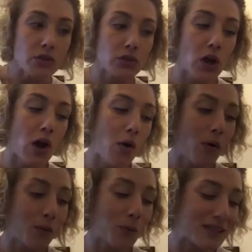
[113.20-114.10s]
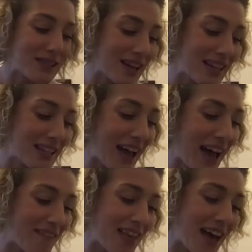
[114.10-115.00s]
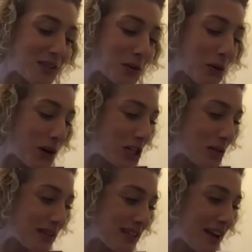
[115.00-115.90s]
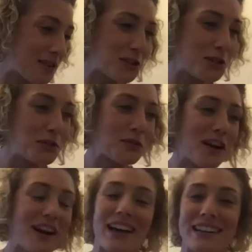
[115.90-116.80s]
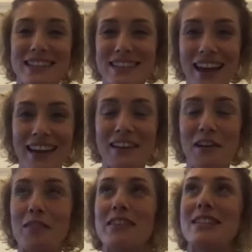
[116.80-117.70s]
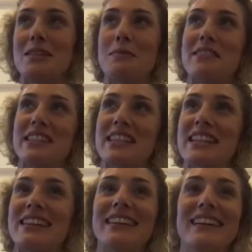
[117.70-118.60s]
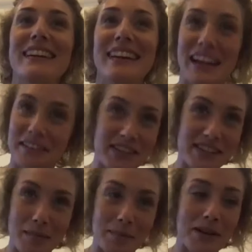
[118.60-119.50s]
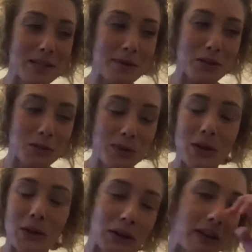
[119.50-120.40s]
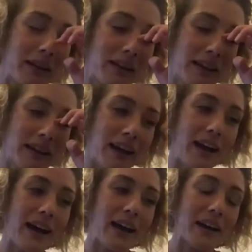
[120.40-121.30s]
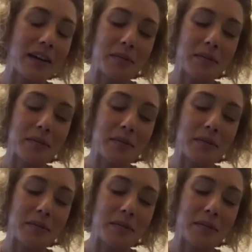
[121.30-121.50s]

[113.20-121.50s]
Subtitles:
So was lucky to have that. So Croatia was never too far out of sight. And obviously we visited every summer as much as we could. Now